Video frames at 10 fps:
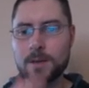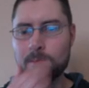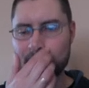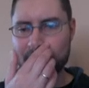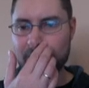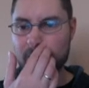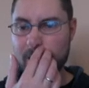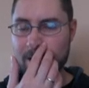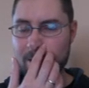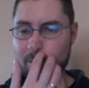If
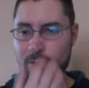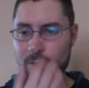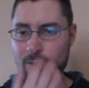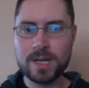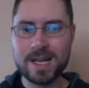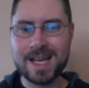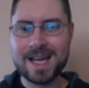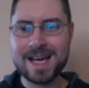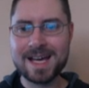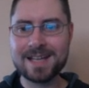I was you and I
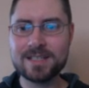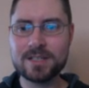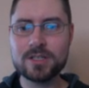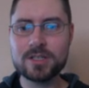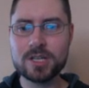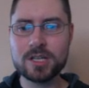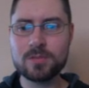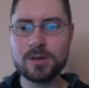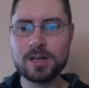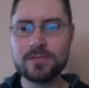had to just change
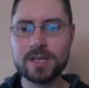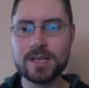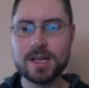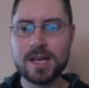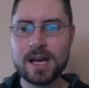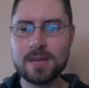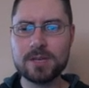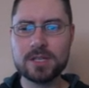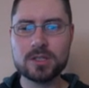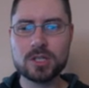part of it, I
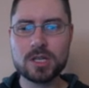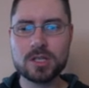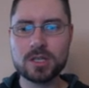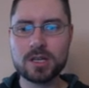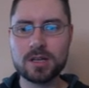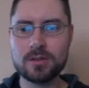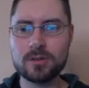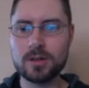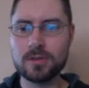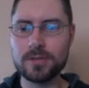might just change the color
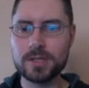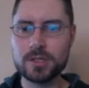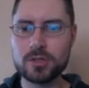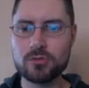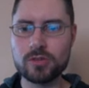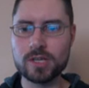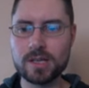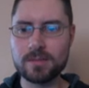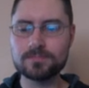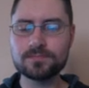on this tree.
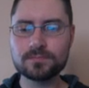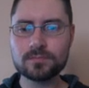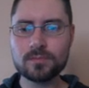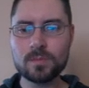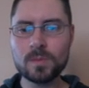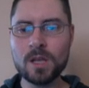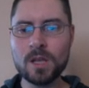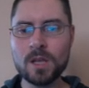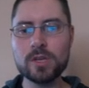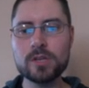Okay,
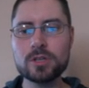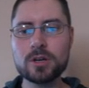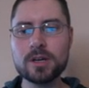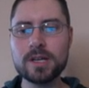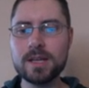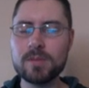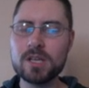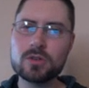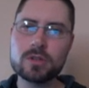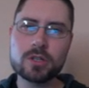when you turn it in, make
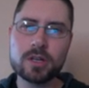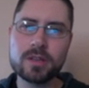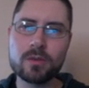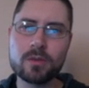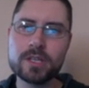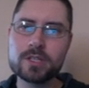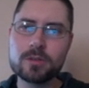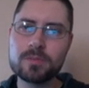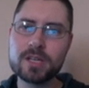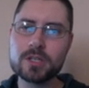sure you turn in the original
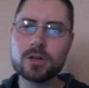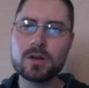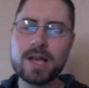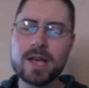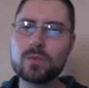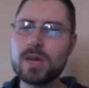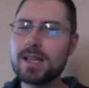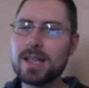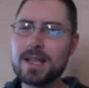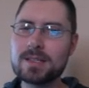picture as well
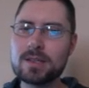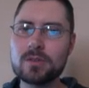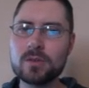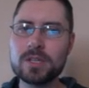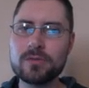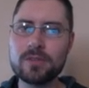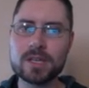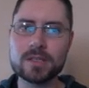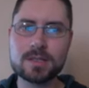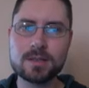as the one that you fixed.